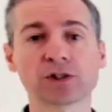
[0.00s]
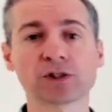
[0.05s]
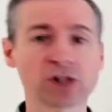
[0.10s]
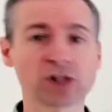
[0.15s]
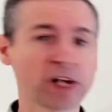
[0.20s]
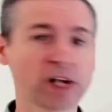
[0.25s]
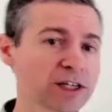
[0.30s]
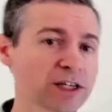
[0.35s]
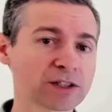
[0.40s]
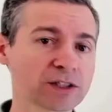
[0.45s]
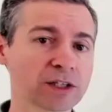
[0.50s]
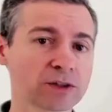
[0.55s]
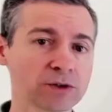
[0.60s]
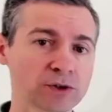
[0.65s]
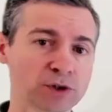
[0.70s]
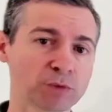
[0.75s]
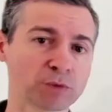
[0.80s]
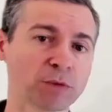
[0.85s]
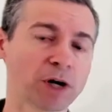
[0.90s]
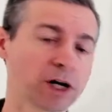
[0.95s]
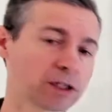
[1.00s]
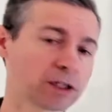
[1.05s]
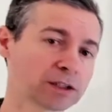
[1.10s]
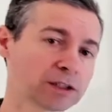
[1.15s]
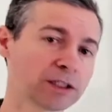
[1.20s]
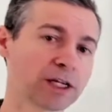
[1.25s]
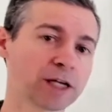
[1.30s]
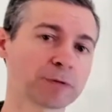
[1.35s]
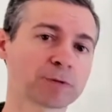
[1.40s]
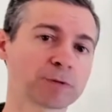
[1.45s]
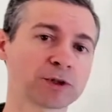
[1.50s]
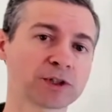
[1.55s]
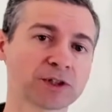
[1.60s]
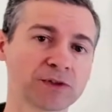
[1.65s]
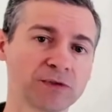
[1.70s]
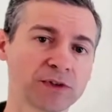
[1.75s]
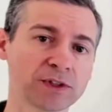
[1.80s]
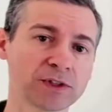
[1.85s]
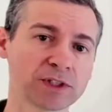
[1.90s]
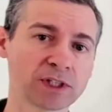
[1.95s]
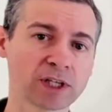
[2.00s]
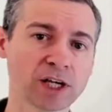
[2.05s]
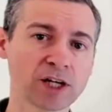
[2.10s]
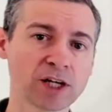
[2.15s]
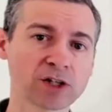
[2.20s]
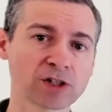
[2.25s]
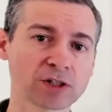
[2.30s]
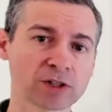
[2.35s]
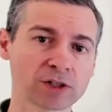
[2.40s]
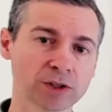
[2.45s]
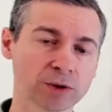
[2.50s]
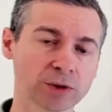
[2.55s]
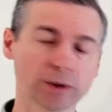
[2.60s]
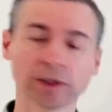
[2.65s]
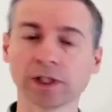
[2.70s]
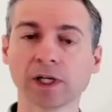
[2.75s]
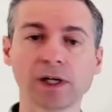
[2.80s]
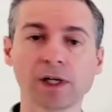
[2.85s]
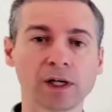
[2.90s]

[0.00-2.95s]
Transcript: change that user model and add more sophistication to it.